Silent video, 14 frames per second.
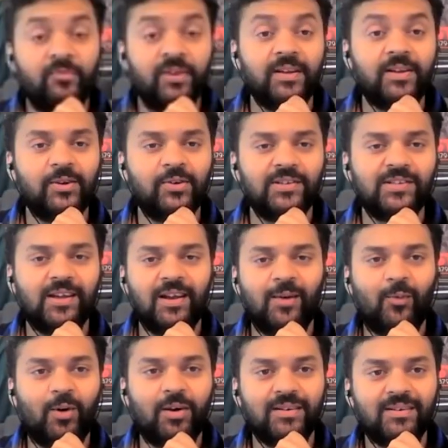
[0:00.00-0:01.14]
curious, Arya,
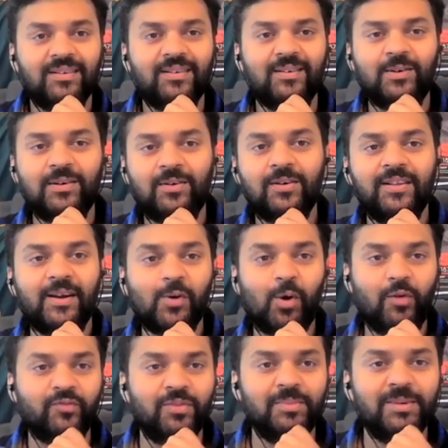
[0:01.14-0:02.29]
what could that
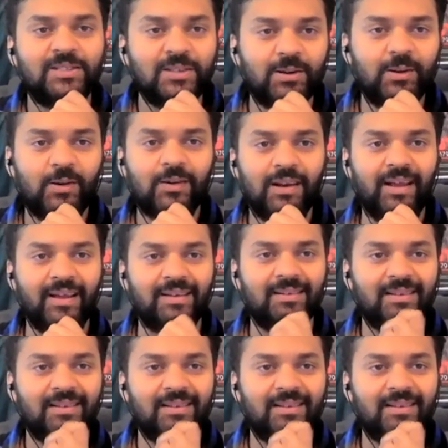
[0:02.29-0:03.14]
confirmation look like?